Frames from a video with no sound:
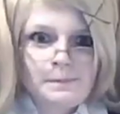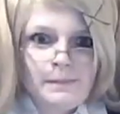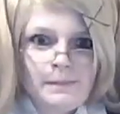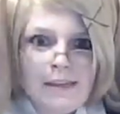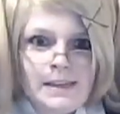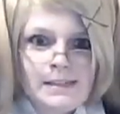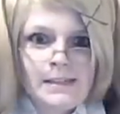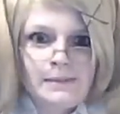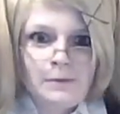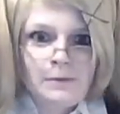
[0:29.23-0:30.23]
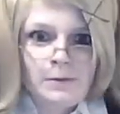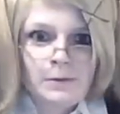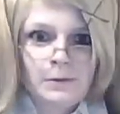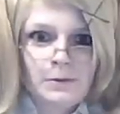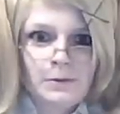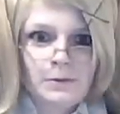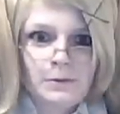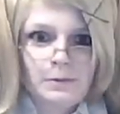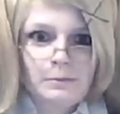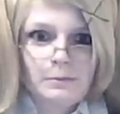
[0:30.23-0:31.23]
Hey, people
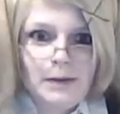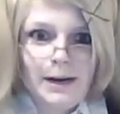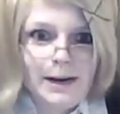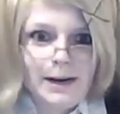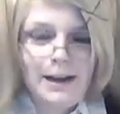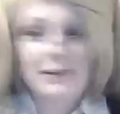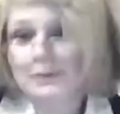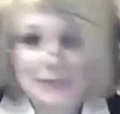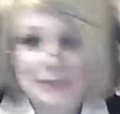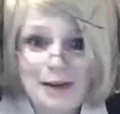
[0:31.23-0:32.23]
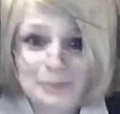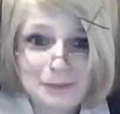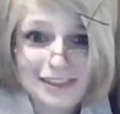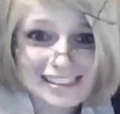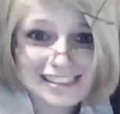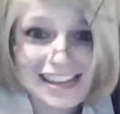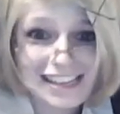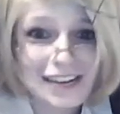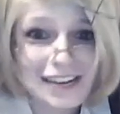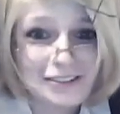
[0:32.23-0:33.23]
home. I don't know what that one was. I
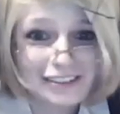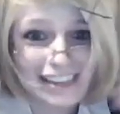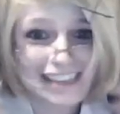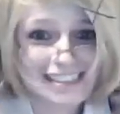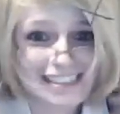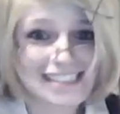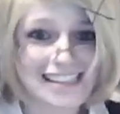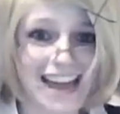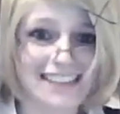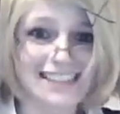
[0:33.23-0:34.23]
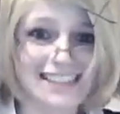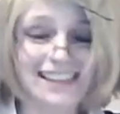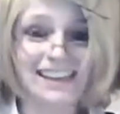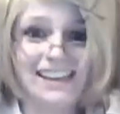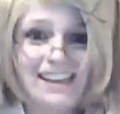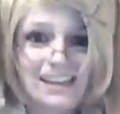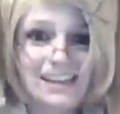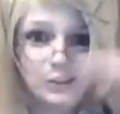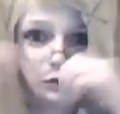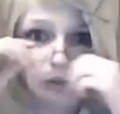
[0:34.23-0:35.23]
don't really understand. It's
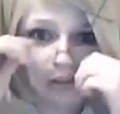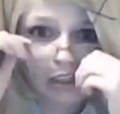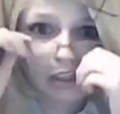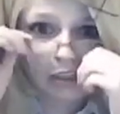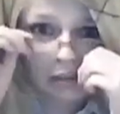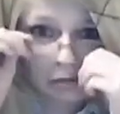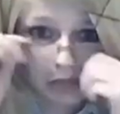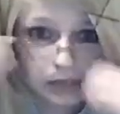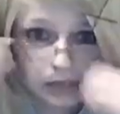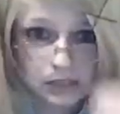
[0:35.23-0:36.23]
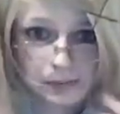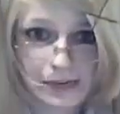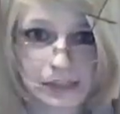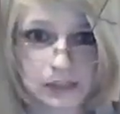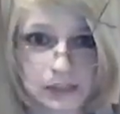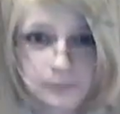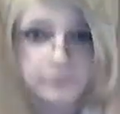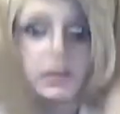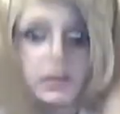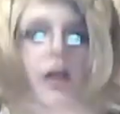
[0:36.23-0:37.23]
alright. Don't ask me.
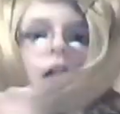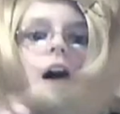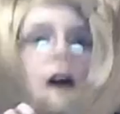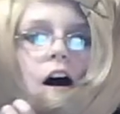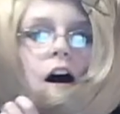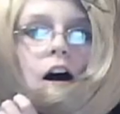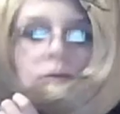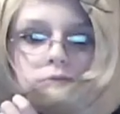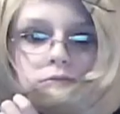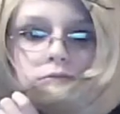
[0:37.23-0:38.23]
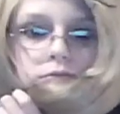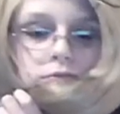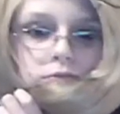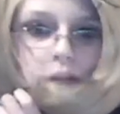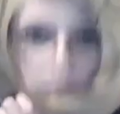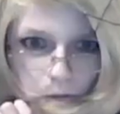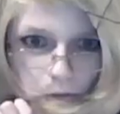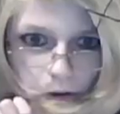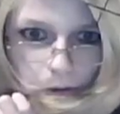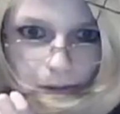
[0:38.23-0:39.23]
Um, I don't
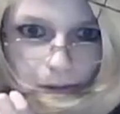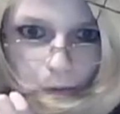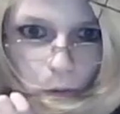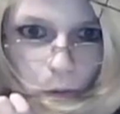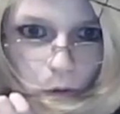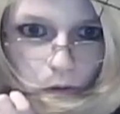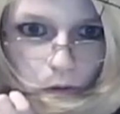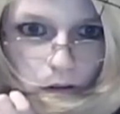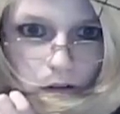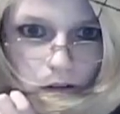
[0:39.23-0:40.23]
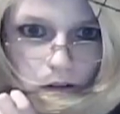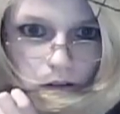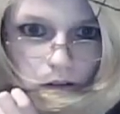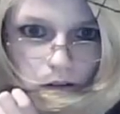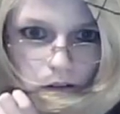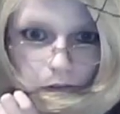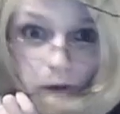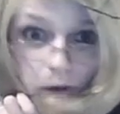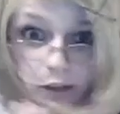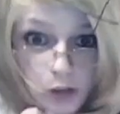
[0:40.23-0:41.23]
know anymore. If you
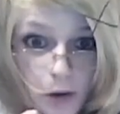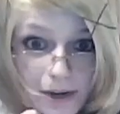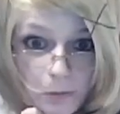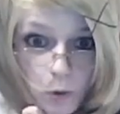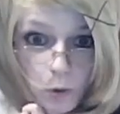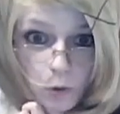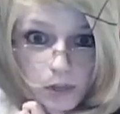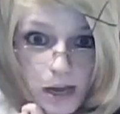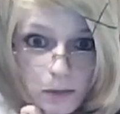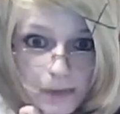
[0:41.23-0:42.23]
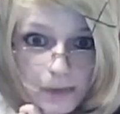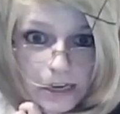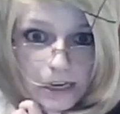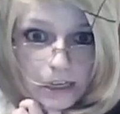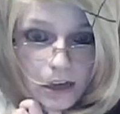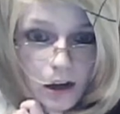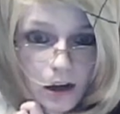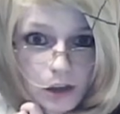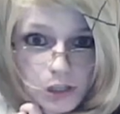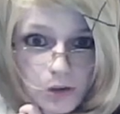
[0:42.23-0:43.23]
guys know any more, tell me.
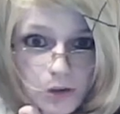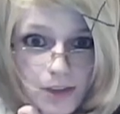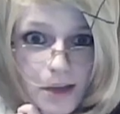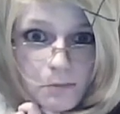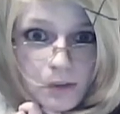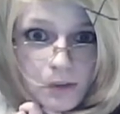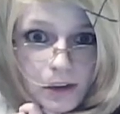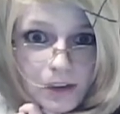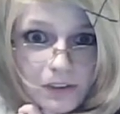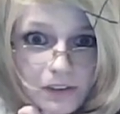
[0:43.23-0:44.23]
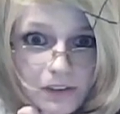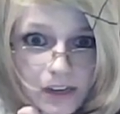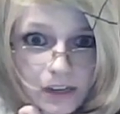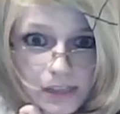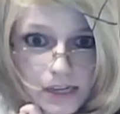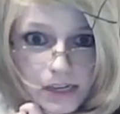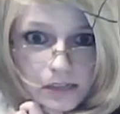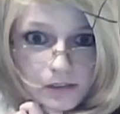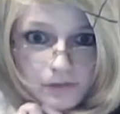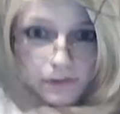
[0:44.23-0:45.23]
I'll do them. If you have any ideas
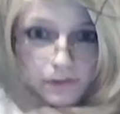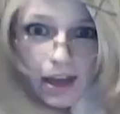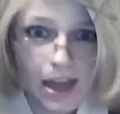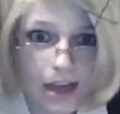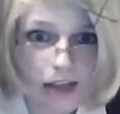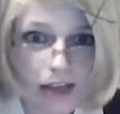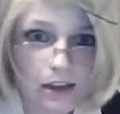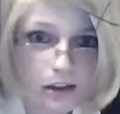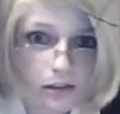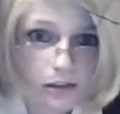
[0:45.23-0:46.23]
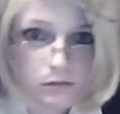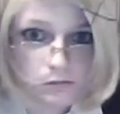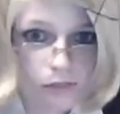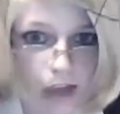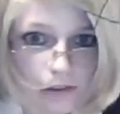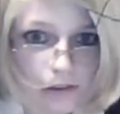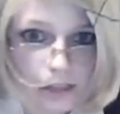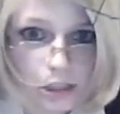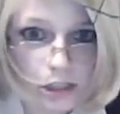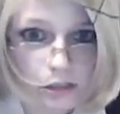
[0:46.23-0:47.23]
of hair
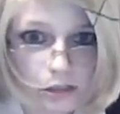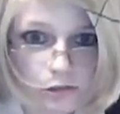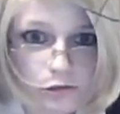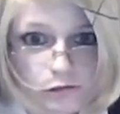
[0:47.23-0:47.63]
characters.